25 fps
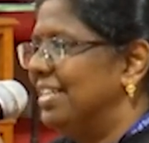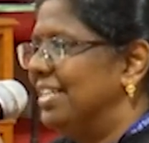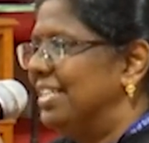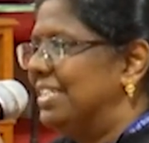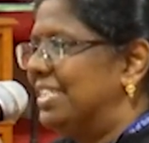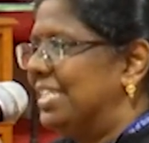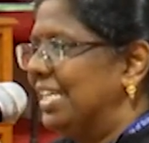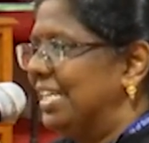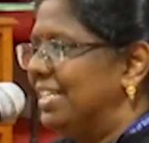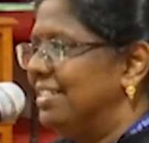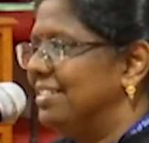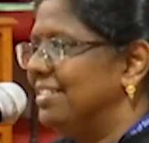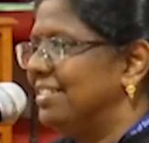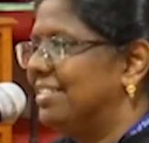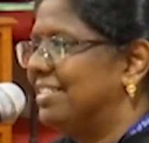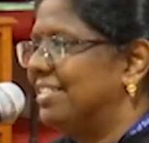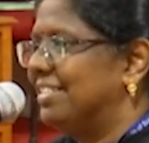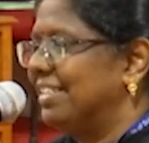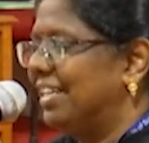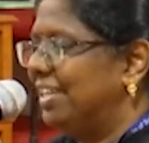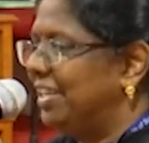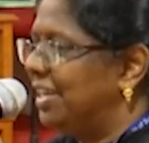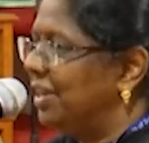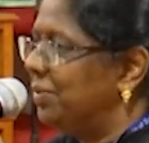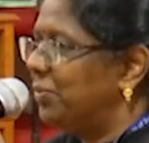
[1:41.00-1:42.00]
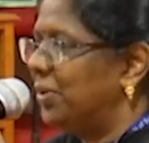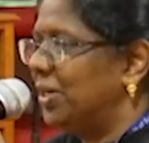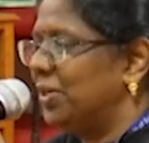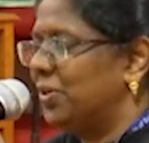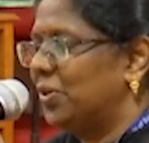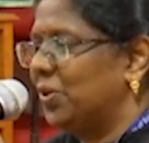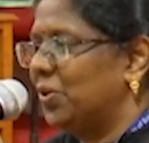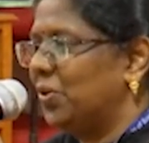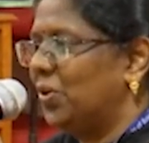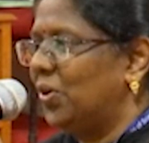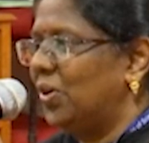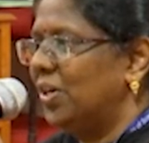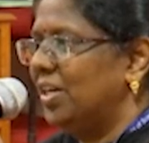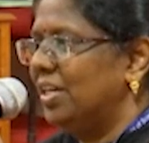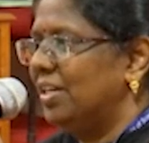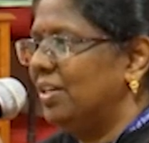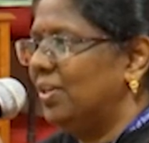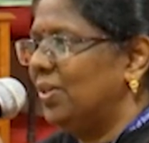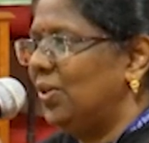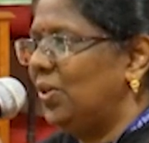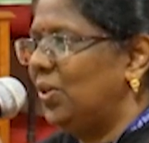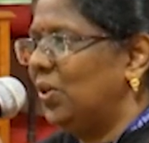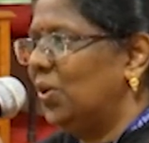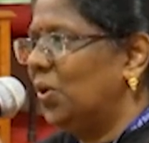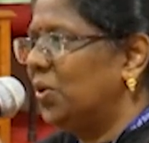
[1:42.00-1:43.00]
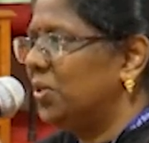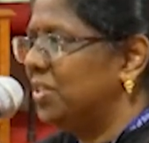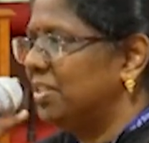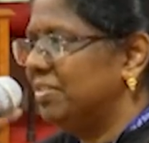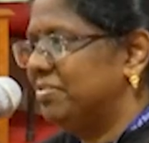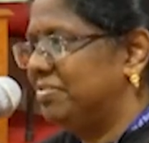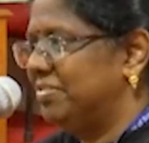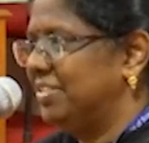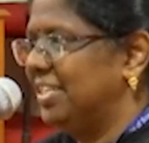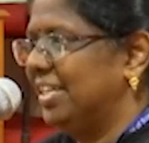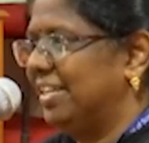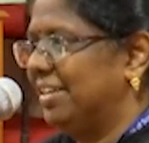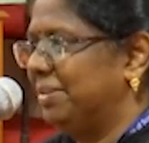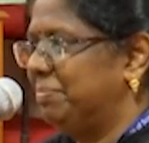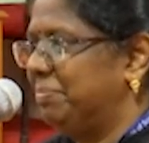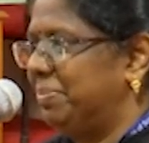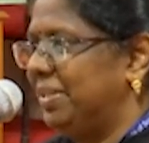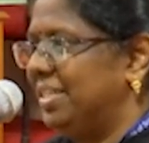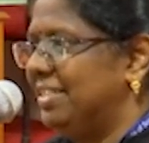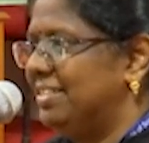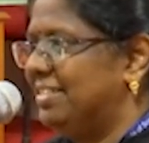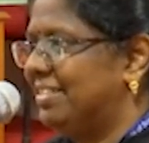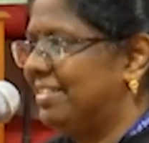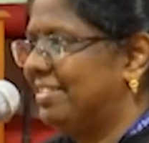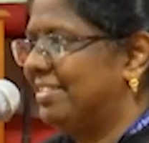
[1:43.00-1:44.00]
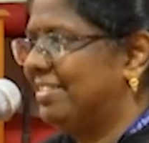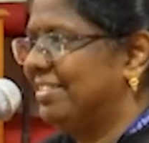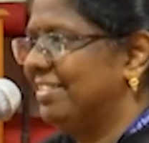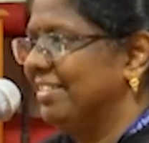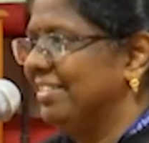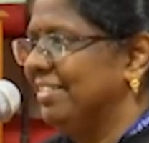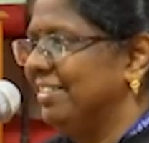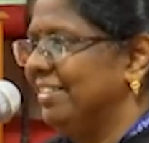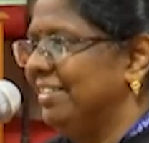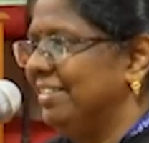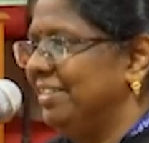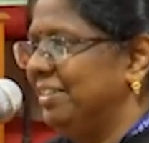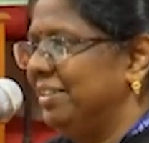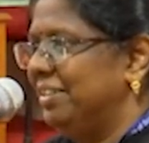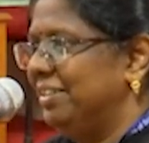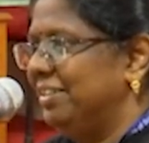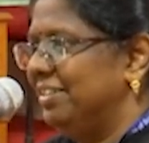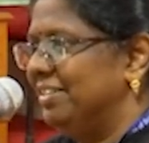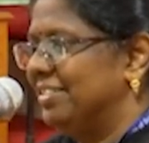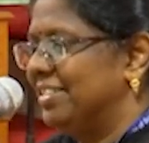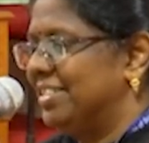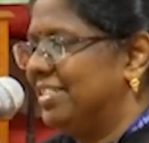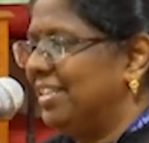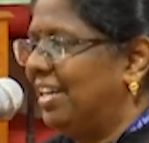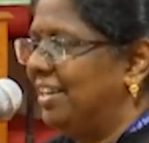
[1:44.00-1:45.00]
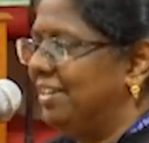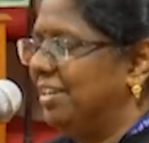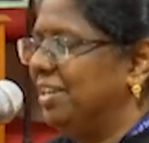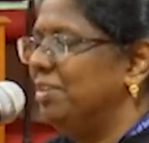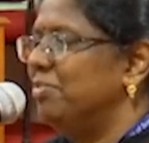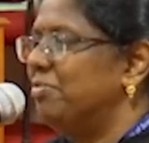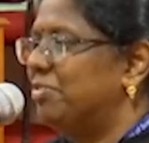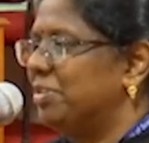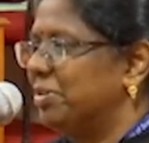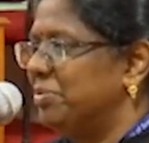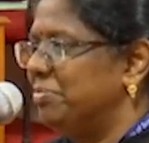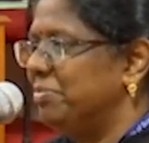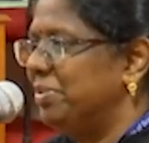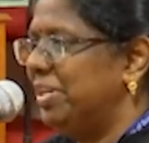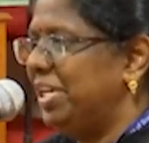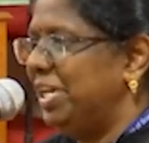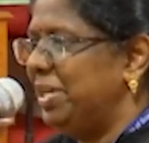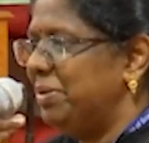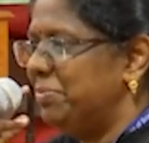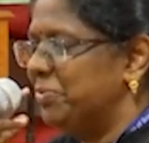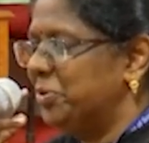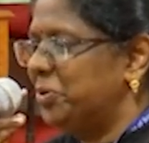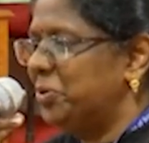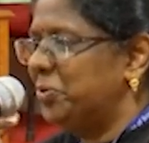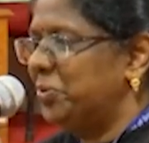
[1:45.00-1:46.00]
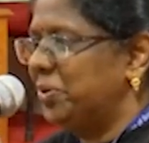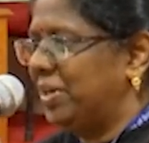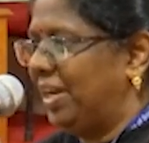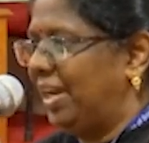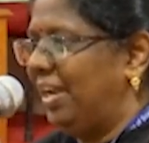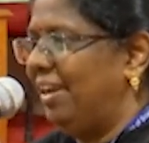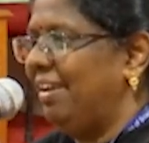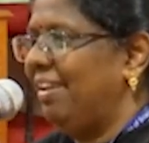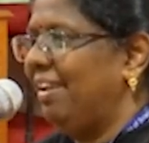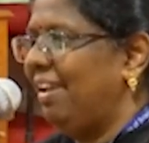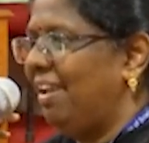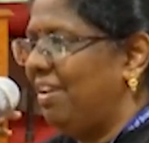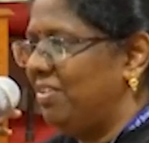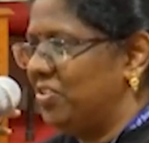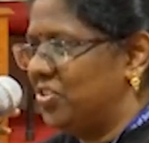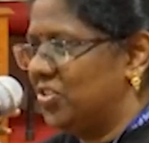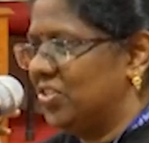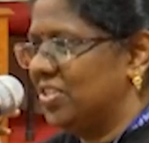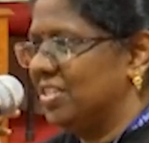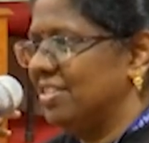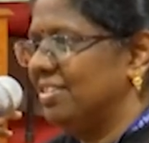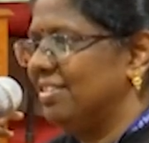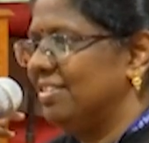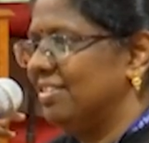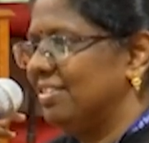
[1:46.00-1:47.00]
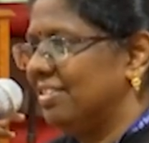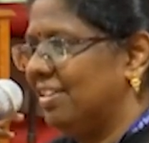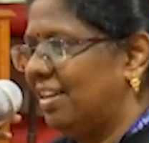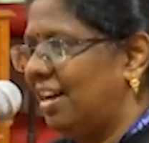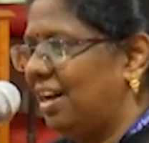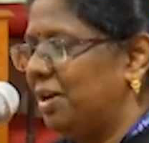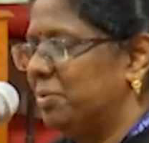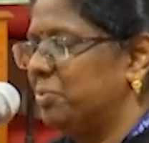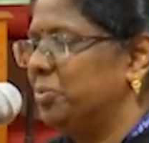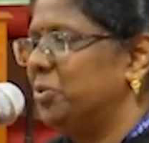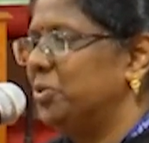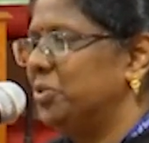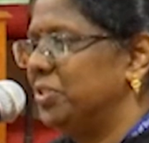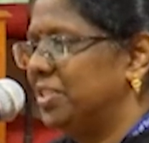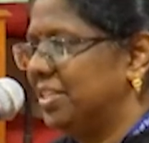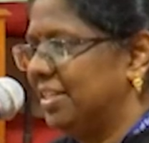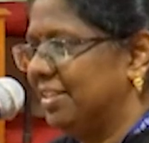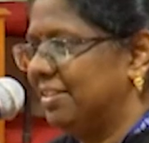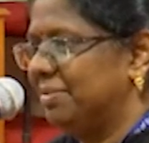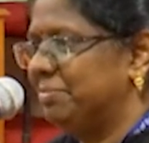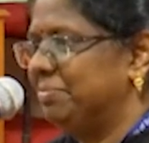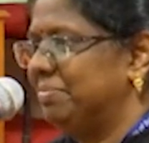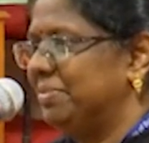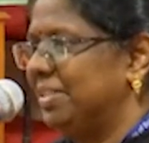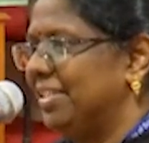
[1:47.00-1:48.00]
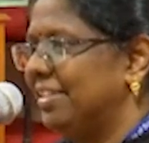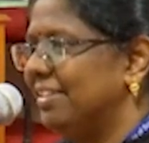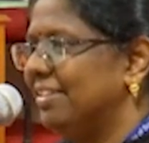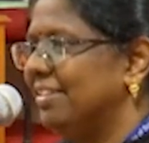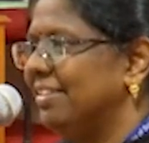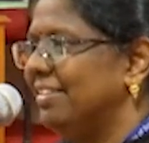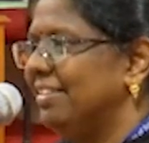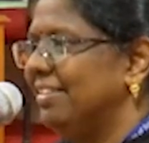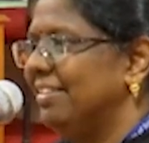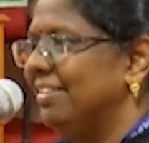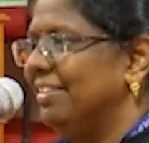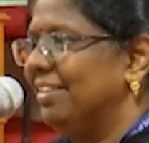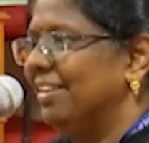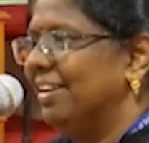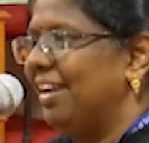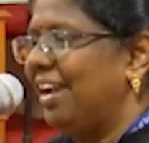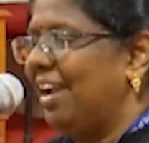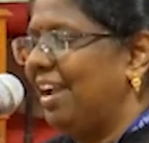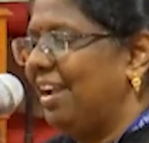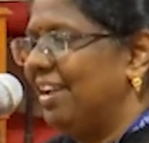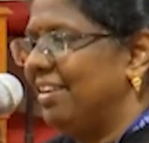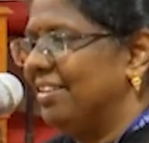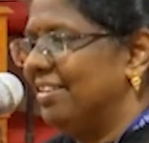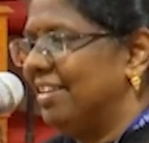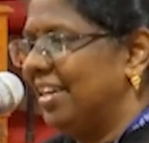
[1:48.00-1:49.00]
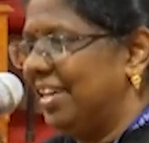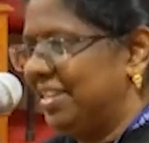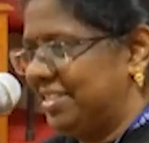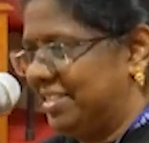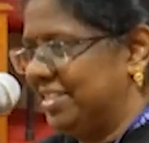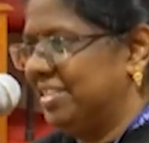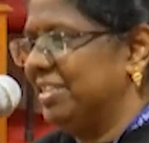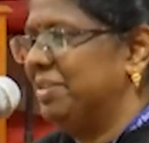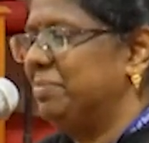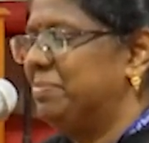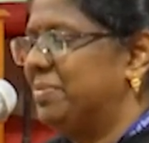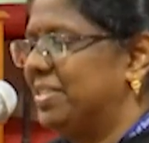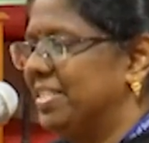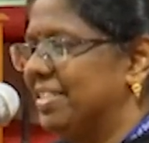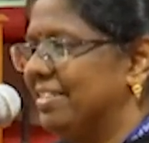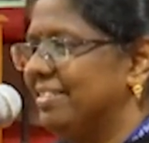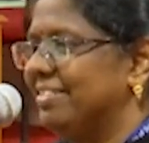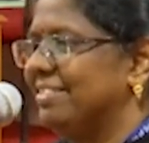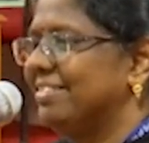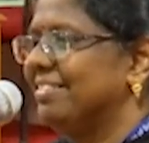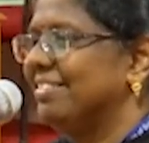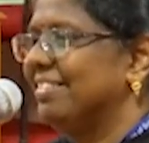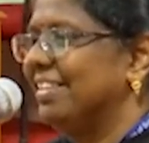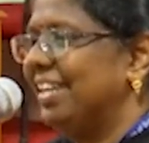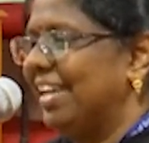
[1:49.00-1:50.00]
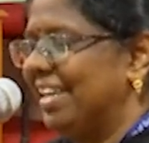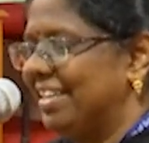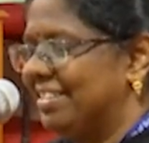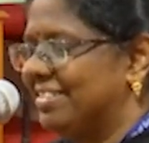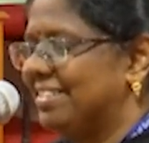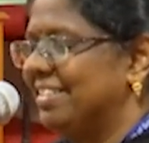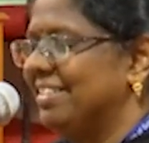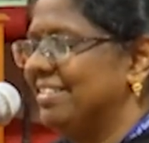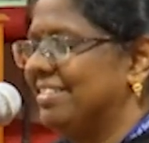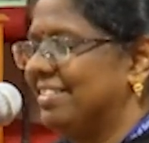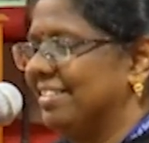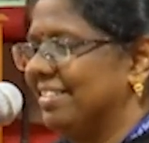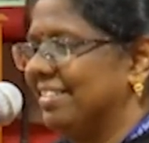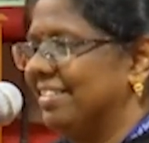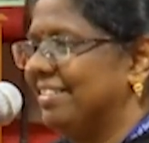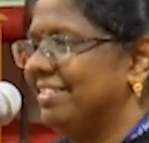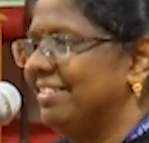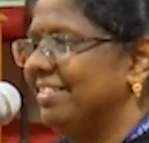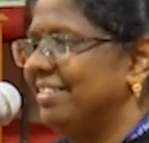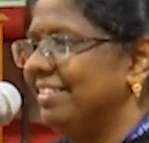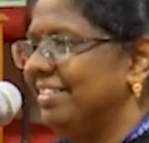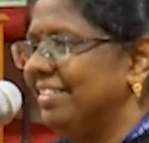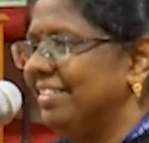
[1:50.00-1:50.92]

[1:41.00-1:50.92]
since I have undergone lot of therapies, starting from chemo, radiation, hormone therapy, and Herceptin, etc.